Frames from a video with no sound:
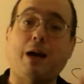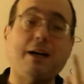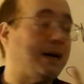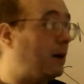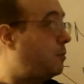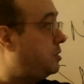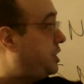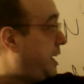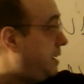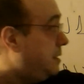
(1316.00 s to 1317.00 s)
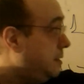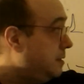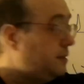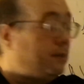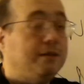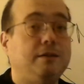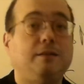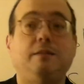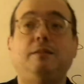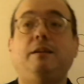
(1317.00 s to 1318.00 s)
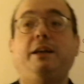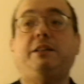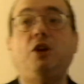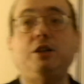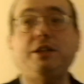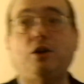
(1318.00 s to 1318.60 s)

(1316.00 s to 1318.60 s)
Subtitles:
one carbon chain, it's not